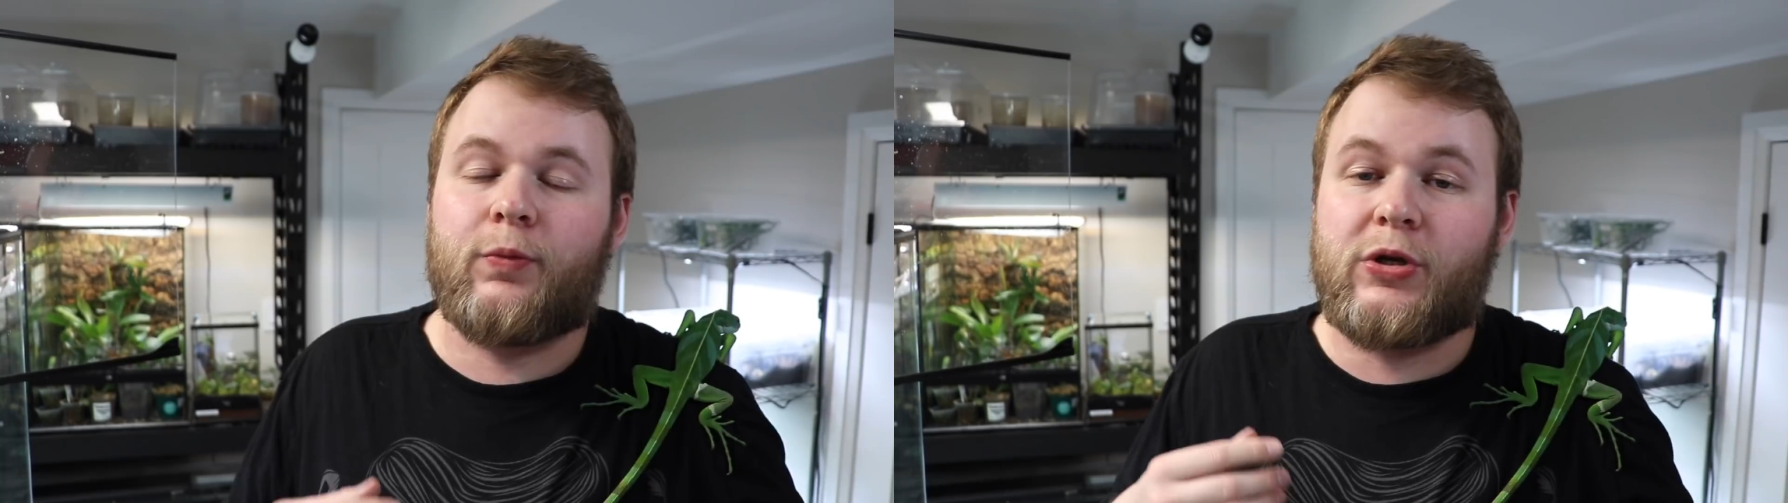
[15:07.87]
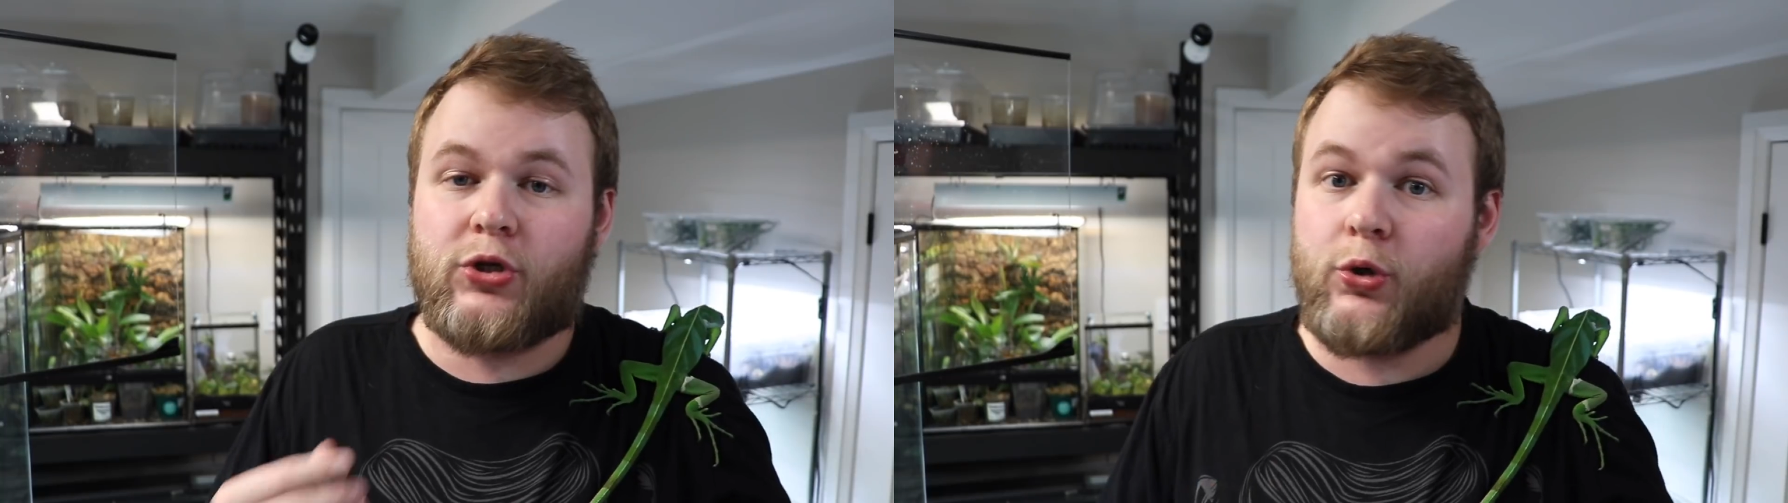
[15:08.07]

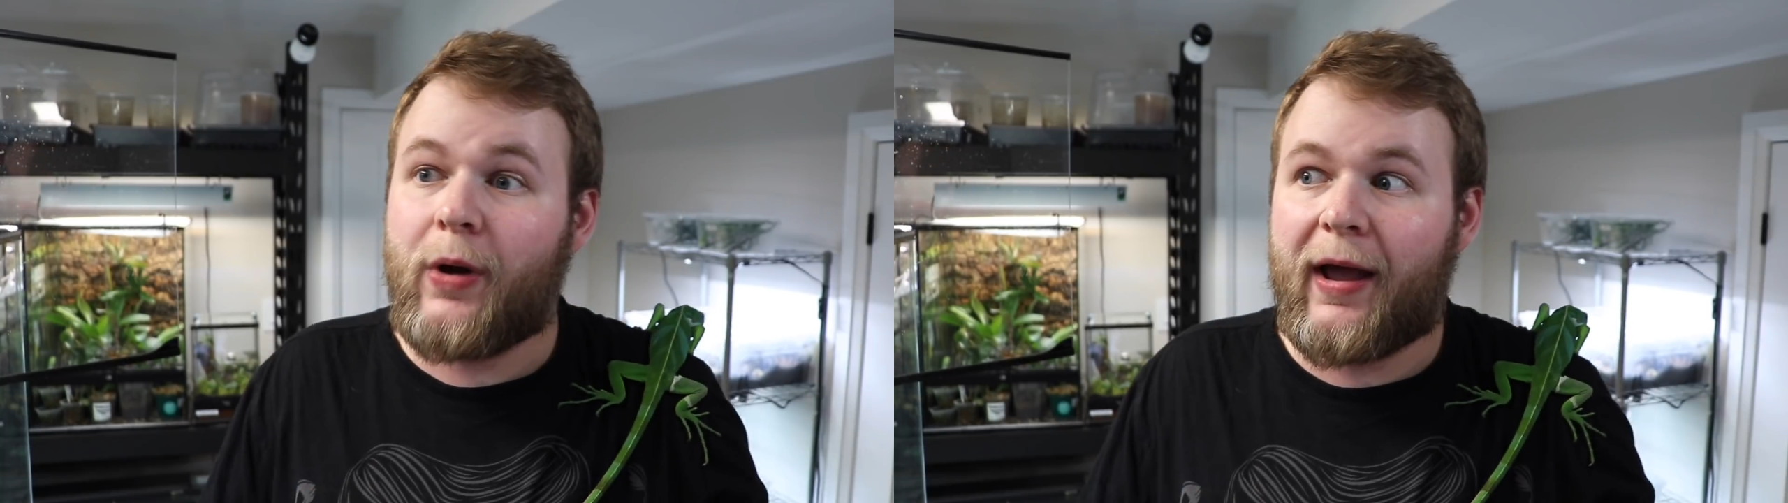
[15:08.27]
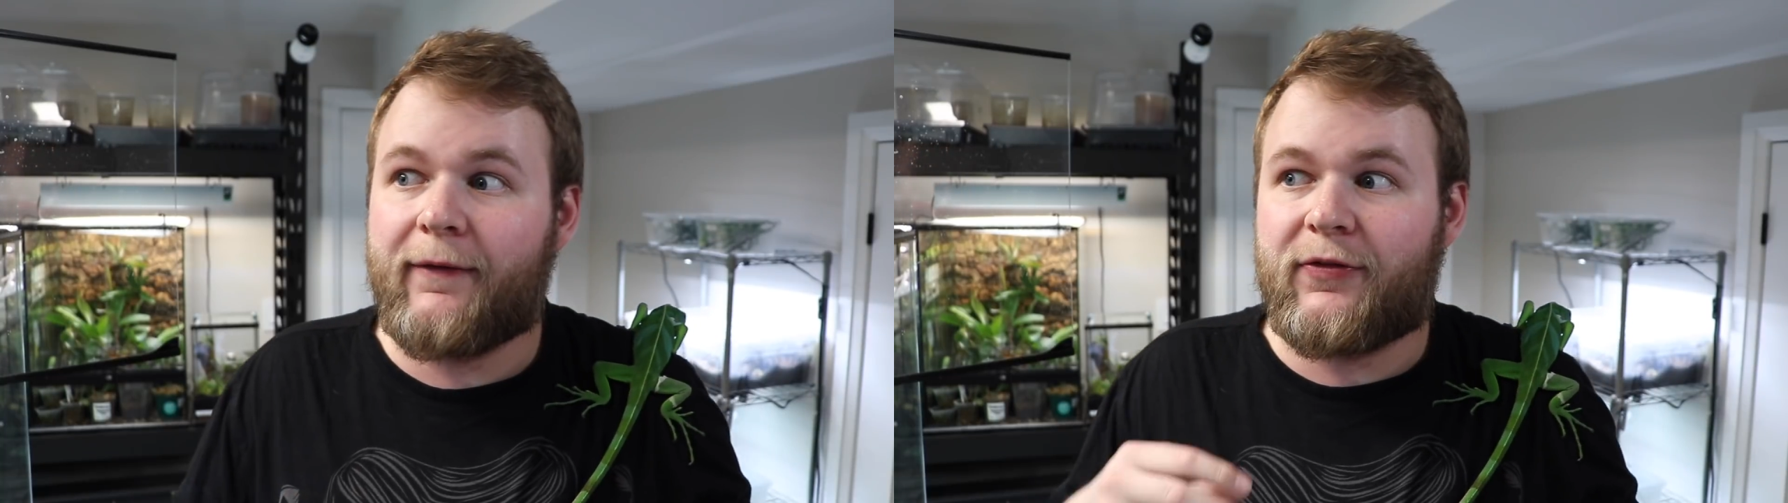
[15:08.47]
We do
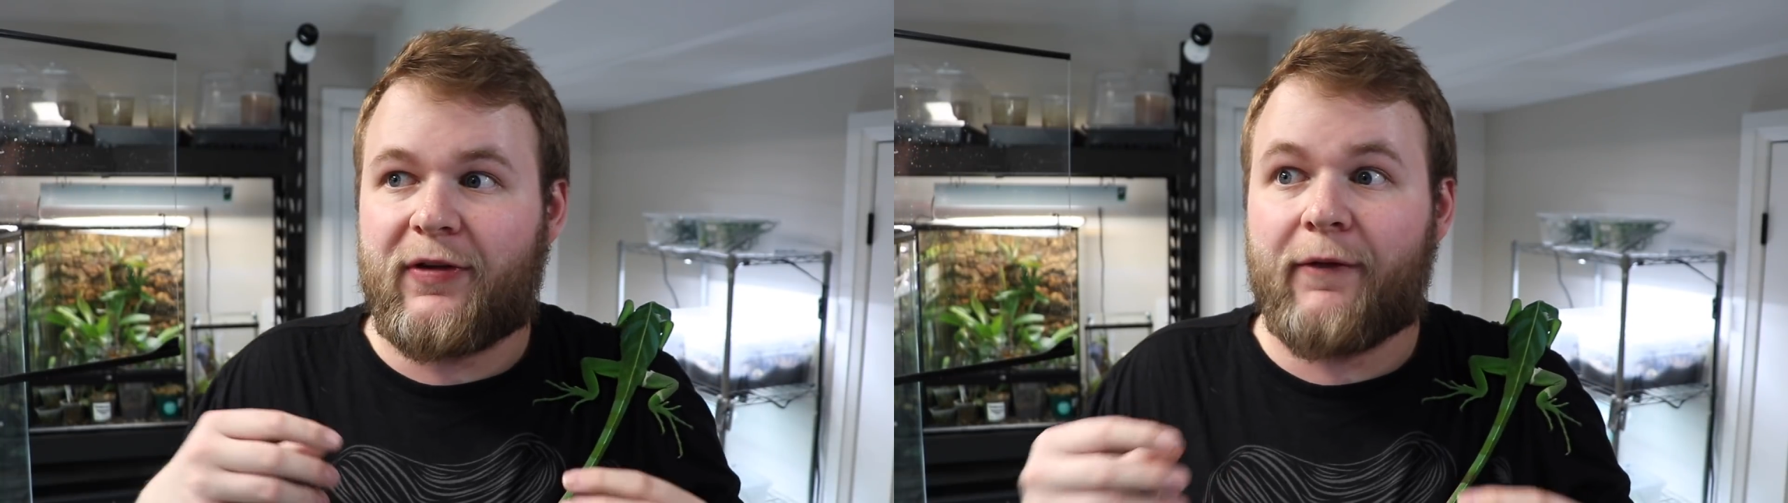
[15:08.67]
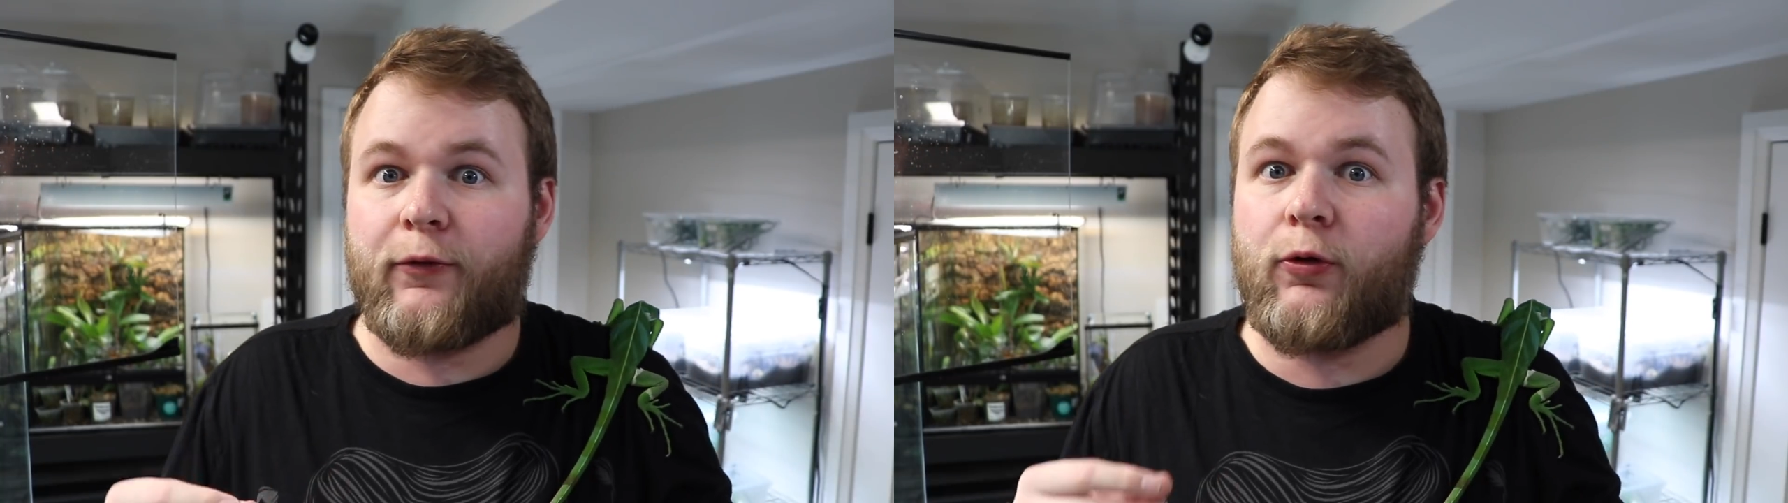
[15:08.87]
have
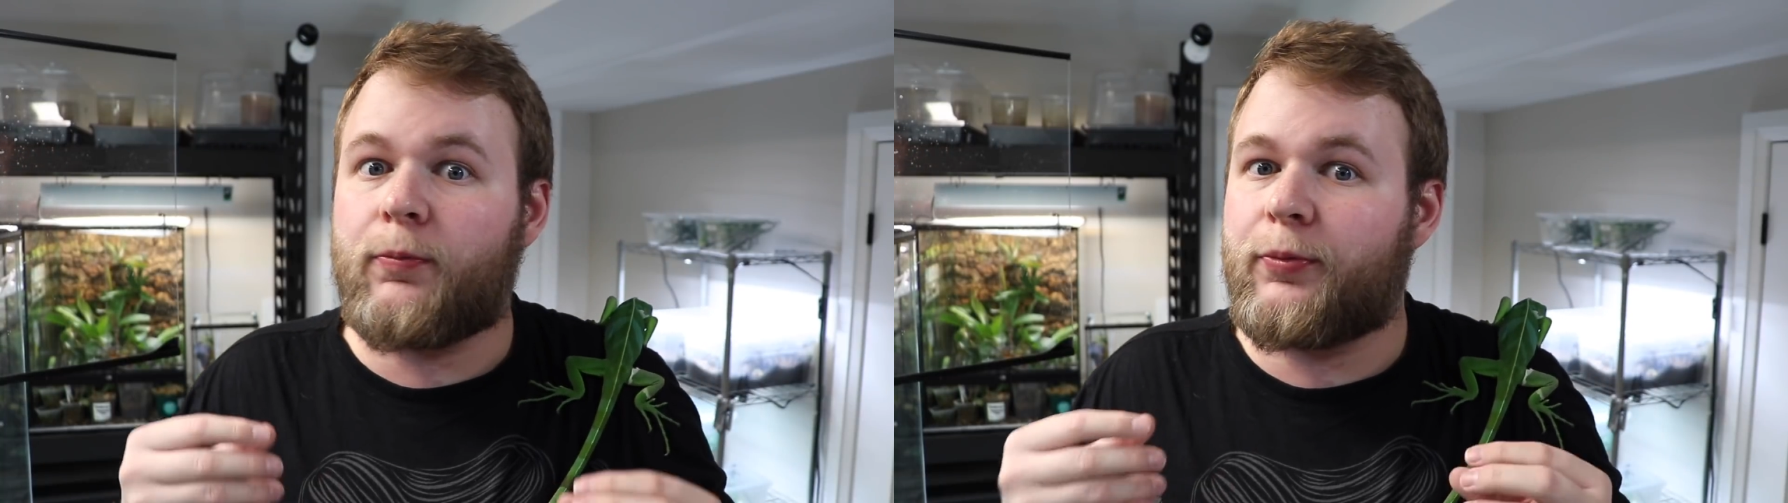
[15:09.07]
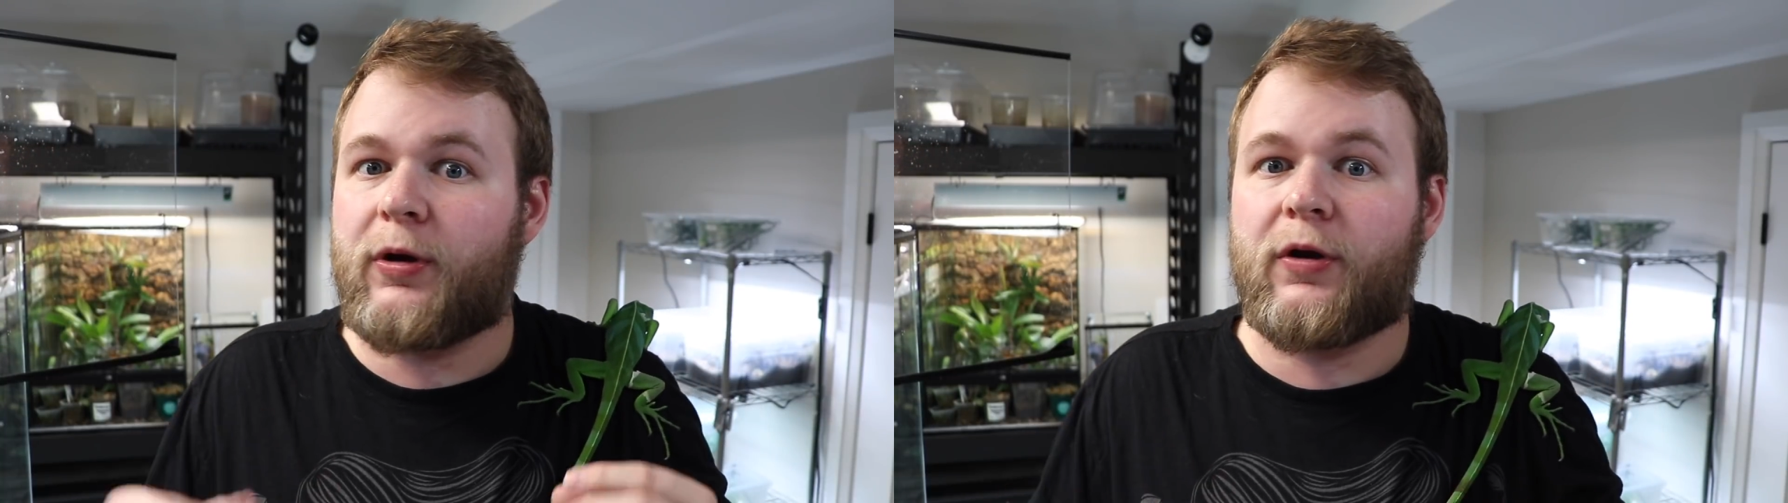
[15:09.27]
several
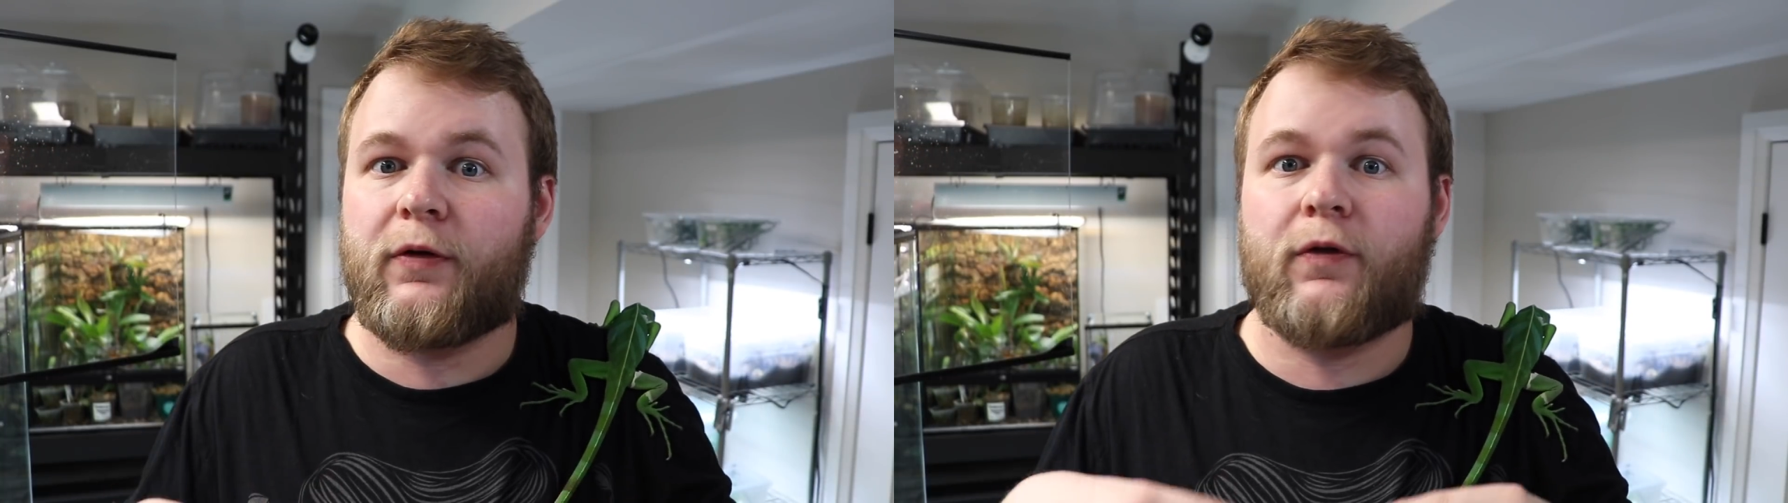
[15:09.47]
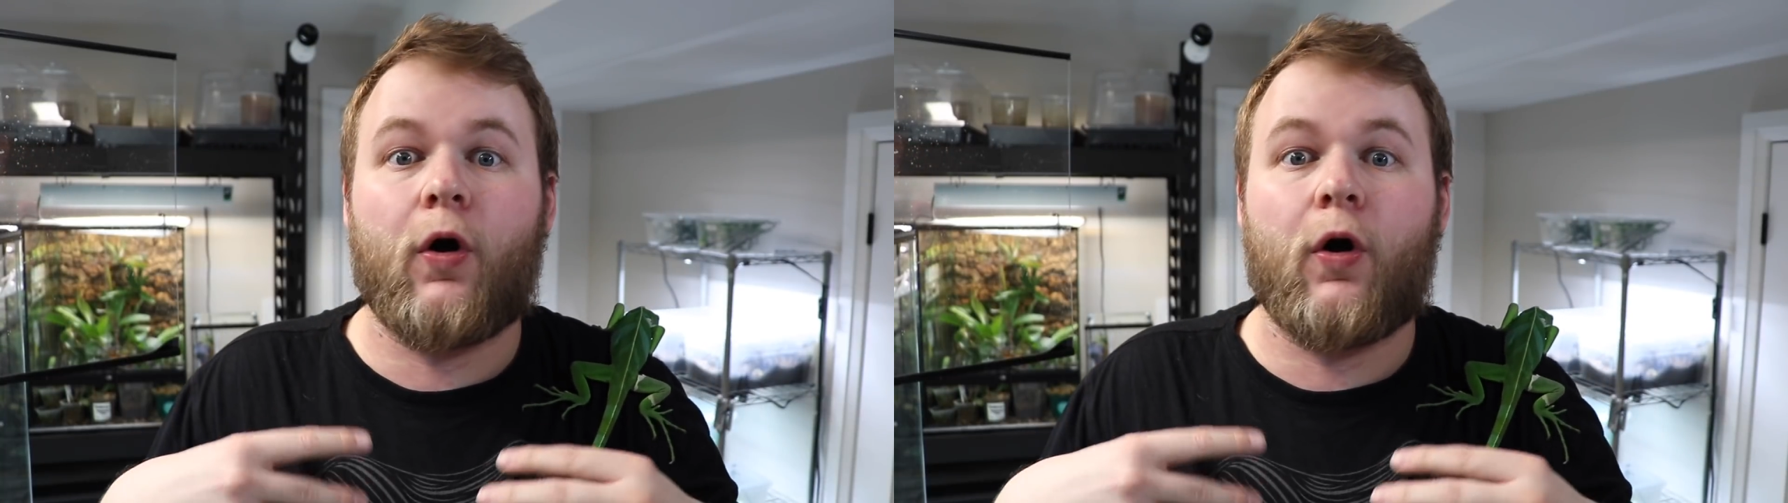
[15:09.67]
breeders